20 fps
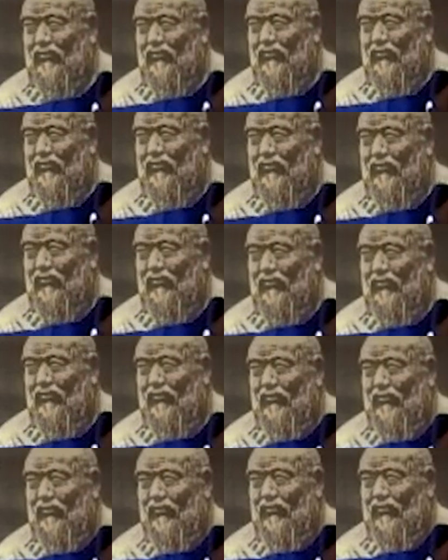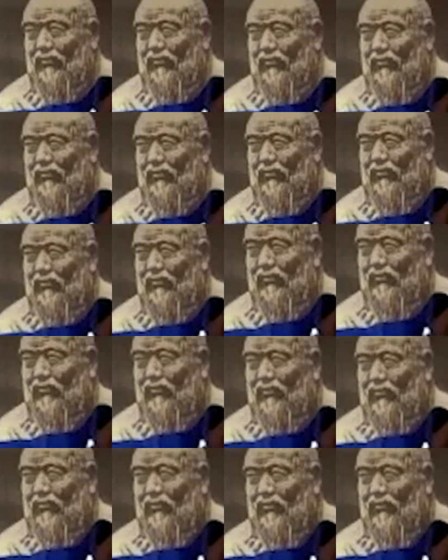
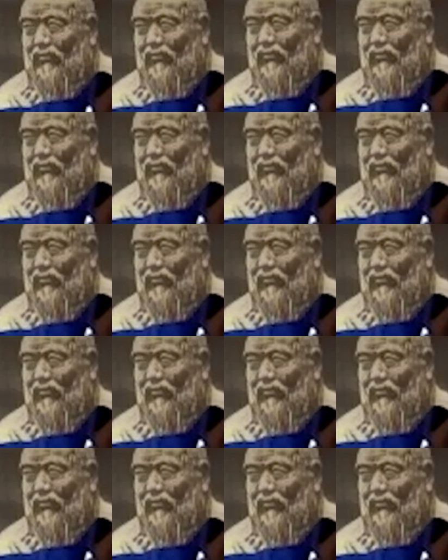The person shown says nothing.